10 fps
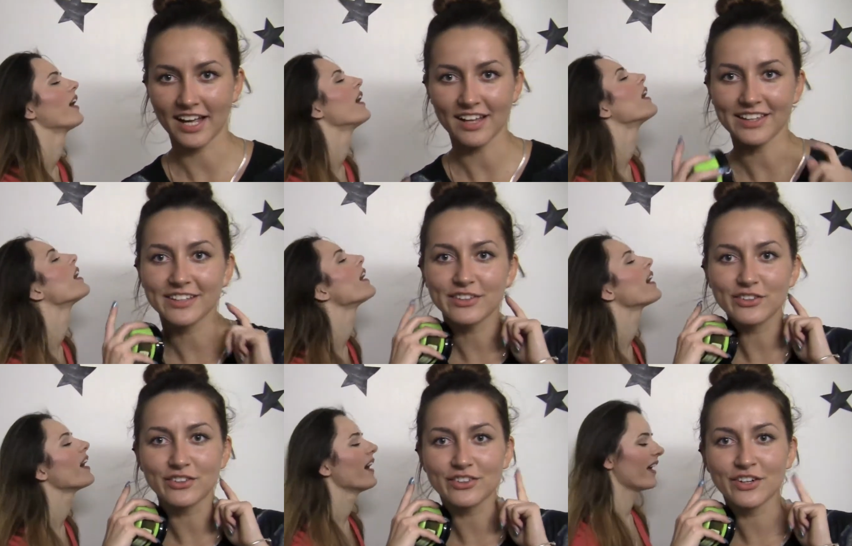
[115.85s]
Speaker 1: I got like
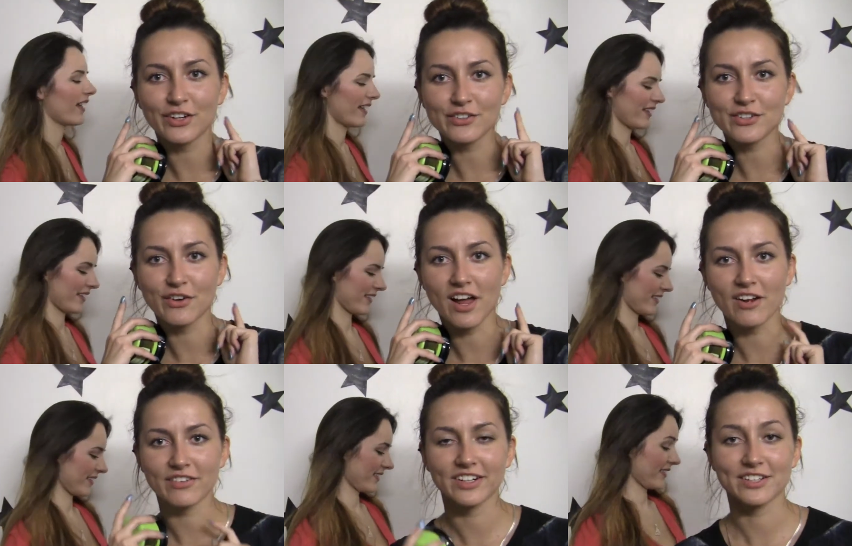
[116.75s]
little curls going on
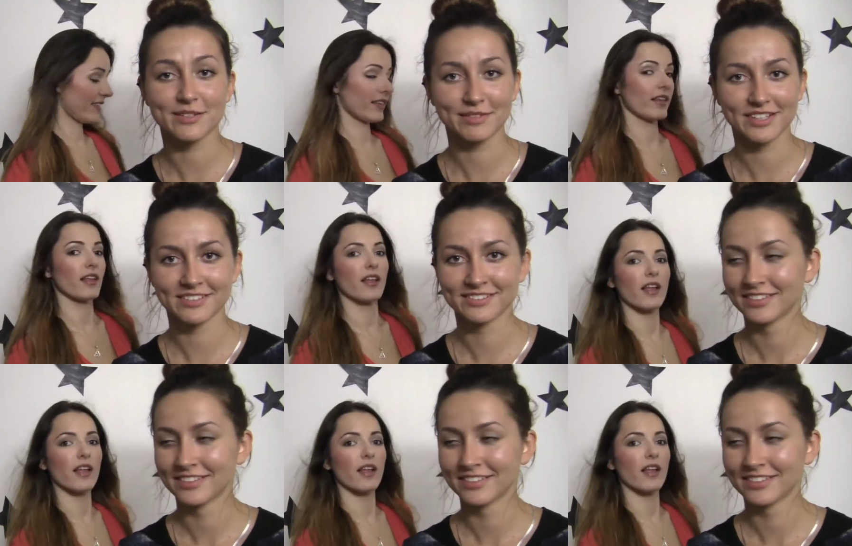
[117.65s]
over here or something.